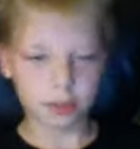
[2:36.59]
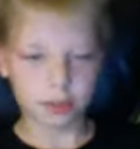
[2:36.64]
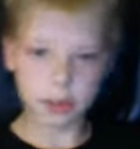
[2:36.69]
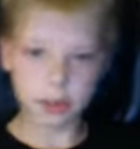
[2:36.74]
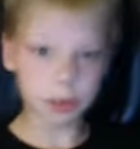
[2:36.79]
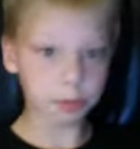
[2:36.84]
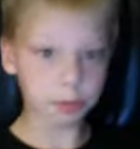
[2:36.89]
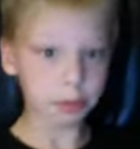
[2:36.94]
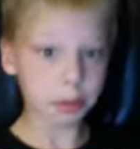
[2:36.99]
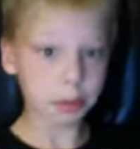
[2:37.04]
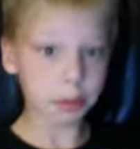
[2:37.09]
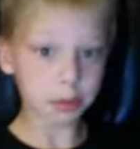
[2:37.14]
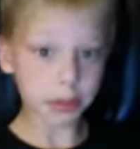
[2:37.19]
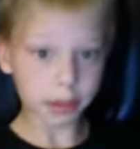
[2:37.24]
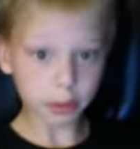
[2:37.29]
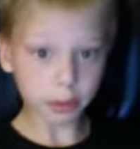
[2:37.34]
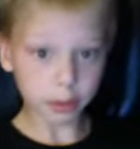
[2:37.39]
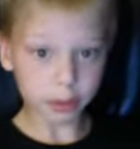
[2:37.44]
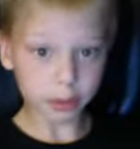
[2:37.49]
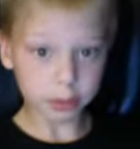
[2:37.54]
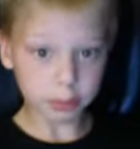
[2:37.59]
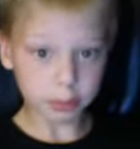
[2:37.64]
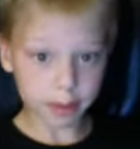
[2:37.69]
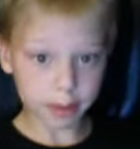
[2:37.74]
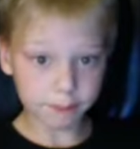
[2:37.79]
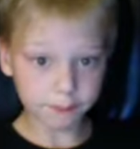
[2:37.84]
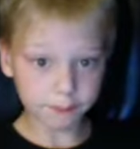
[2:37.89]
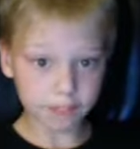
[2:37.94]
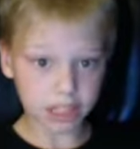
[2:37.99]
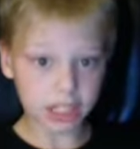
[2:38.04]
There's people that don't even make
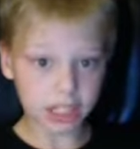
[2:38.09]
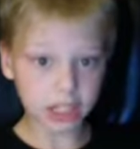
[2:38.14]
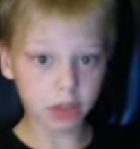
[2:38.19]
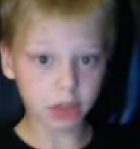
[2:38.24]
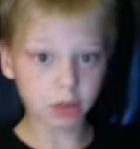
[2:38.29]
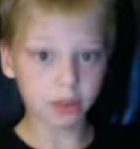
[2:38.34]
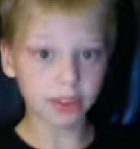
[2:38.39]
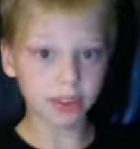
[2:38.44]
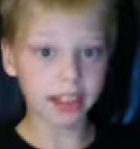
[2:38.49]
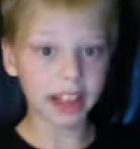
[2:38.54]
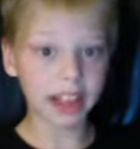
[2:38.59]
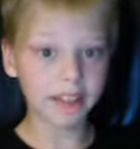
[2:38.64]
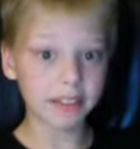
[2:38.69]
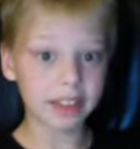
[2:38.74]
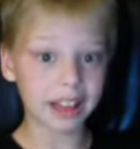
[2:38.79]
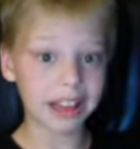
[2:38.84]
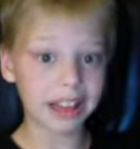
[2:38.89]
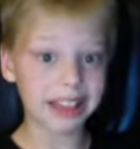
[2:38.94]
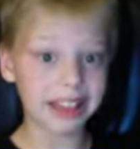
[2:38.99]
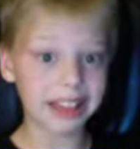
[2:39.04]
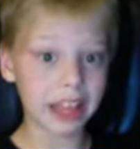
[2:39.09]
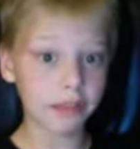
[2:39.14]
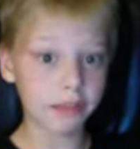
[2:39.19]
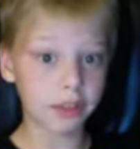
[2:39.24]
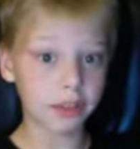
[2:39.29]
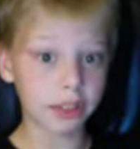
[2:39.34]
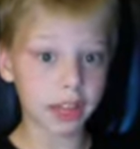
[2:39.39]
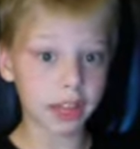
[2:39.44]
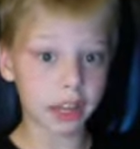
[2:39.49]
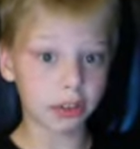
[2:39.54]
videos and they have like
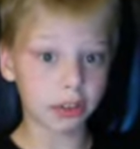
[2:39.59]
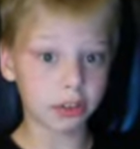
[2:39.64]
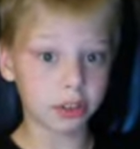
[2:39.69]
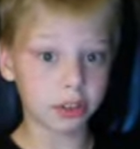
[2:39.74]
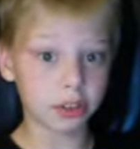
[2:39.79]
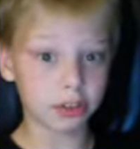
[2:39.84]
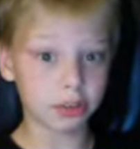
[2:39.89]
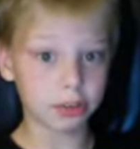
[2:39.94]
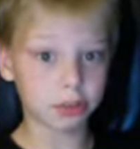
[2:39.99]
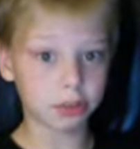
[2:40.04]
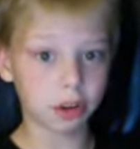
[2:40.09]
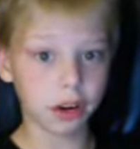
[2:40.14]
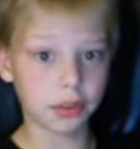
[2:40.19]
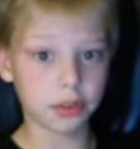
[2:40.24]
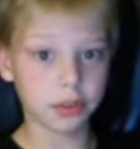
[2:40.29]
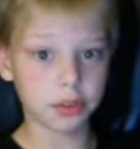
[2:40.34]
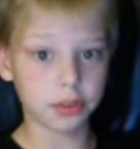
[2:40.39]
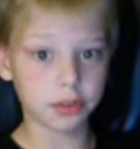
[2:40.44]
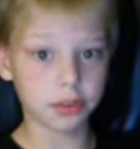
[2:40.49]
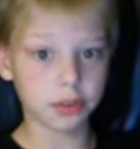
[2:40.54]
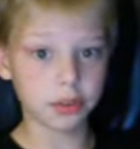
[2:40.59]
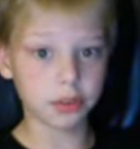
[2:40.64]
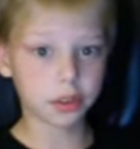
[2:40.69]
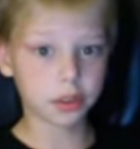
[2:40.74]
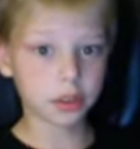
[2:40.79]
11,000 subscribers.